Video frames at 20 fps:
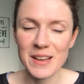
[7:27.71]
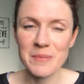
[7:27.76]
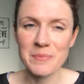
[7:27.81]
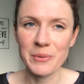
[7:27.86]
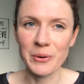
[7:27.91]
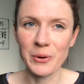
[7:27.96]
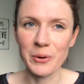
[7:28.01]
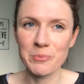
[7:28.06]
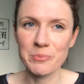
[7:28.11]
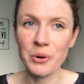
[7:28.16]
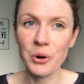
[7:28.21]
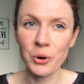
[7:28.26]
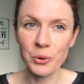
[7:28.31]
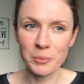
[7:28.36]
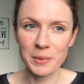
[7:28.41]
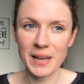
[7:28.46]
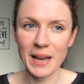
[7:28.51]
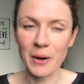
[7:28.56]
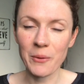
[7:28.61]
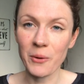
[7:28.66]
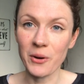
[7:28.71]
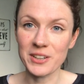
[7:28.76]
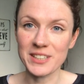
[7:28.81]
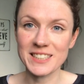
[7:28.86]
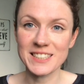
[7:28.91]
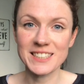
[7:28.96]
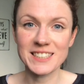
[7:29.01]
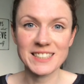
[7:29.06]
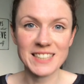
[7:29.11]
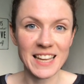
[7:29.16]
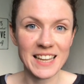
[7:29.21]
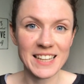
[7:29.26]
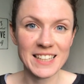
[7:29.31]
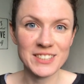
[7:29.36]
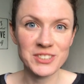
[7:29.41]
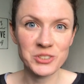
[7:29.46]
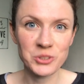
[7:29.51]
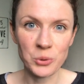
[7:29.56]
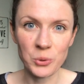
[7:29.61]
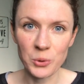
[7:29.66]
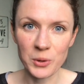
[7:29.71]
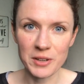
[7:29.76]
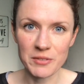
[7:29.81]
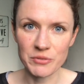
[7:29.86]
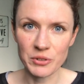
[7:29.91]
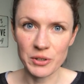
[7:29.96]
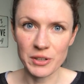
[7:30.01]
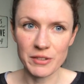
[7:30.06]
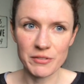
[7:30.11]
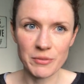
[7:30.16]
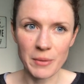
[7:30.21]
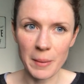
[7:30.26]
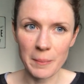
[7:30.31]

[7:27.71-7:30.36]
but put me out on a stage talking in front of